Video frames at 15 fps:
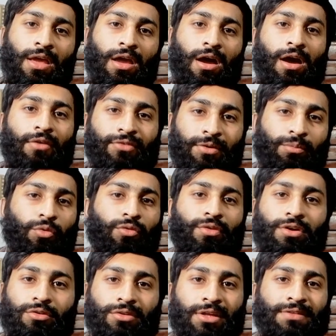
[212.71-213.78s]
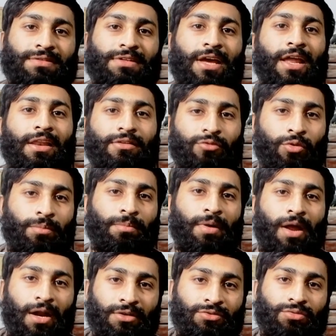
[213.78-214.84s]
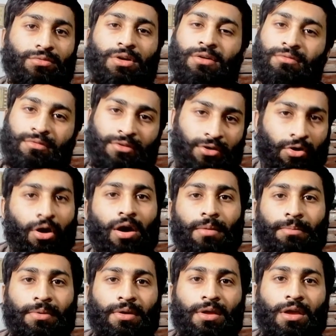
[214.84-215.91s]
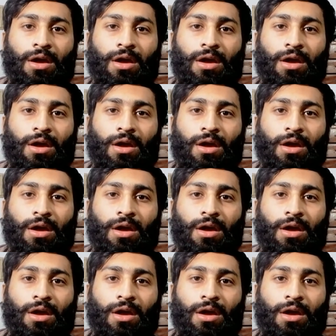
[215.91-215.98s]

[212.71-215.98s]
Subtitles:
After moving to the cell, your blood sugar will drop.